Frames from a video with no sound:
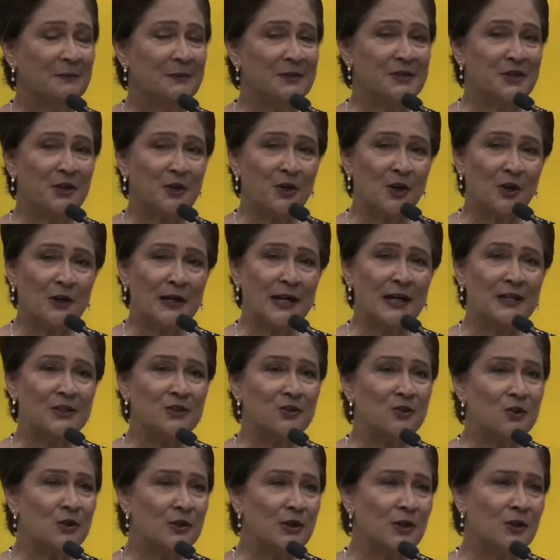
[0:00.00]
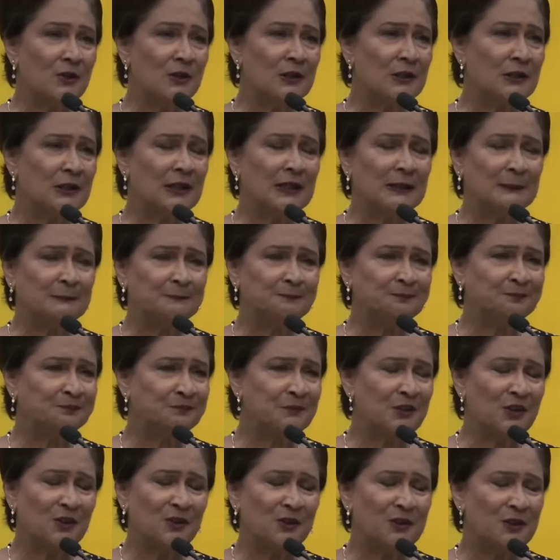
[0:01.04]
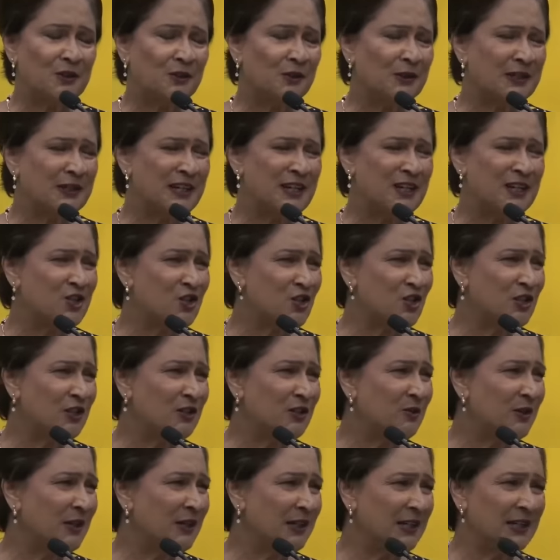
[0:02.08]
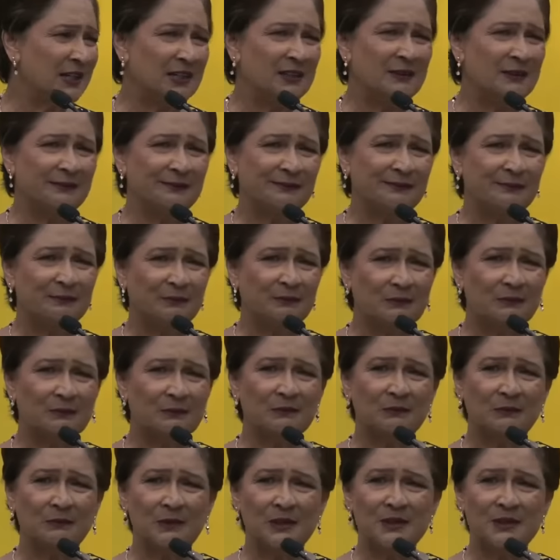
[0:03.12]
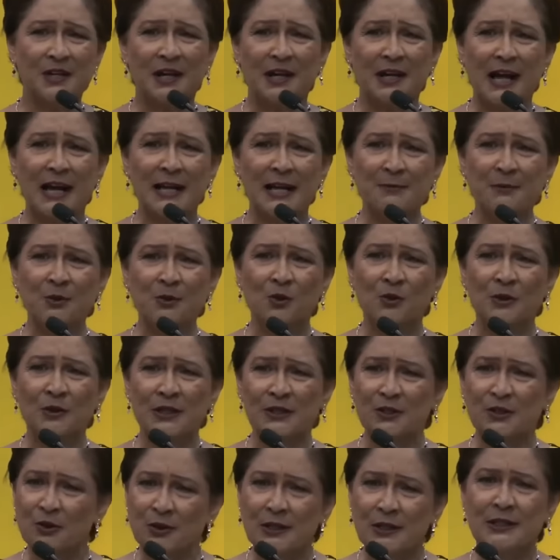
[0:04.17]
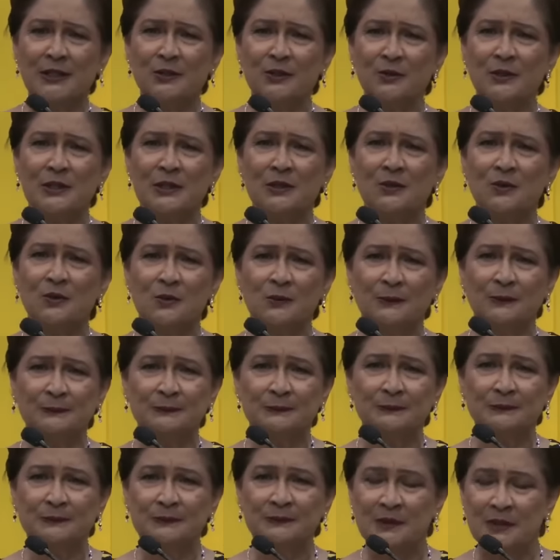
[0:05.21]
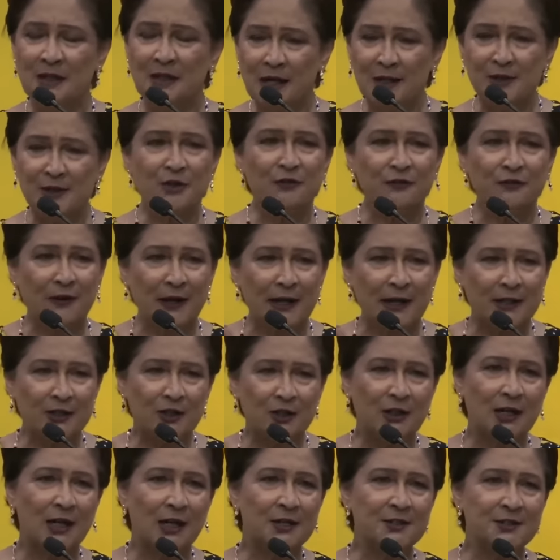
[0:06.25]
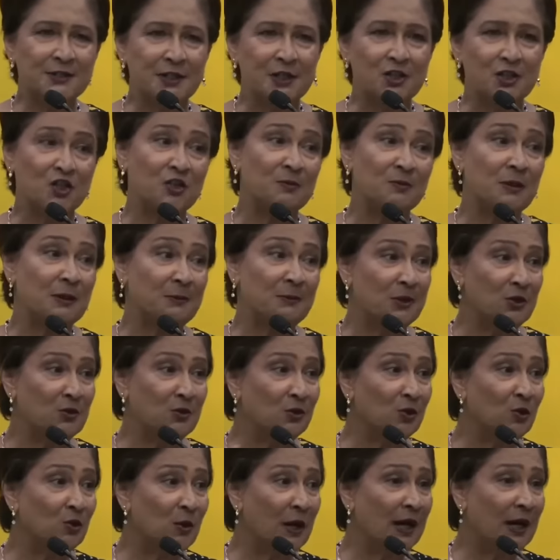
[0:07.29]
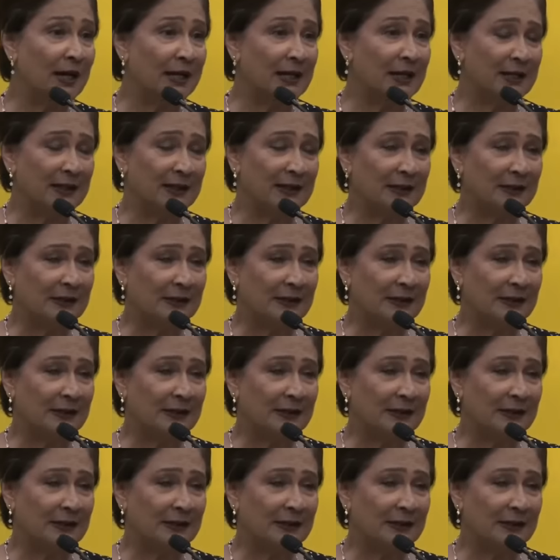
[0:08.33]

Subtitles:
Mr. Rowley, I know your AG really is a limo. He don't really know the law. And you fired your last AG, maybe you know why.